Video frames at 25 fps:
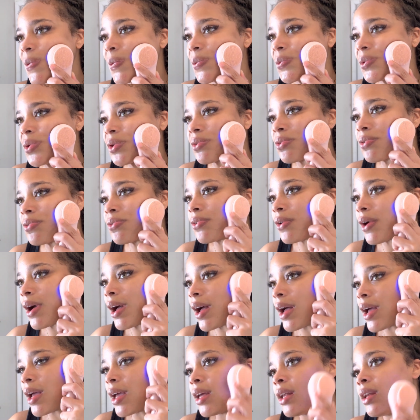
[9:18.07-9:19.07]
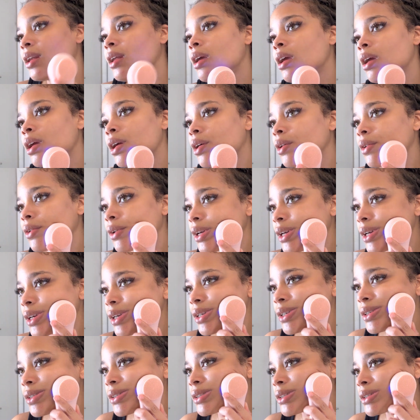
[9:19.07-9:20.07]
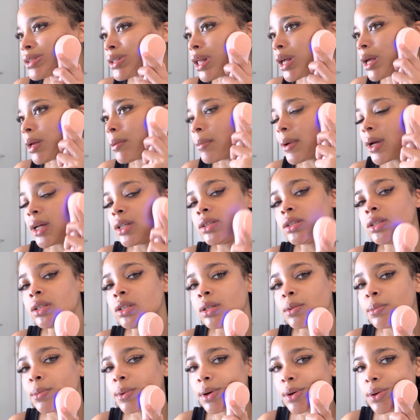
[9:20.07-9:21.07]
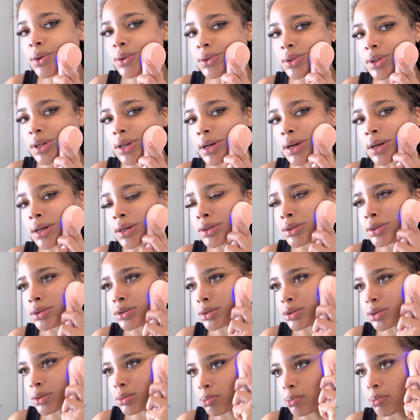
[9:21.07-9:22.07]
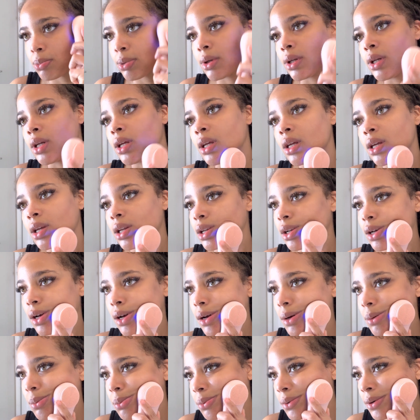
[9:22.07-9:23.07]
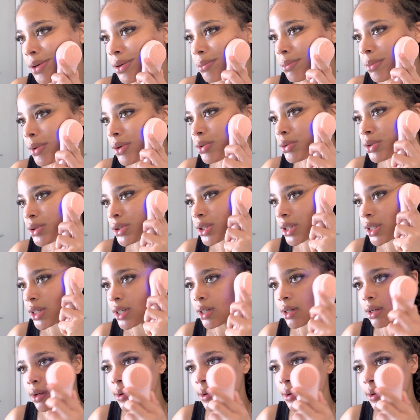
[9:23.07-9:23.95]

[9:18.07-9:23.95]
define areas like my cheekbones. I kind of just put it in an upward motion,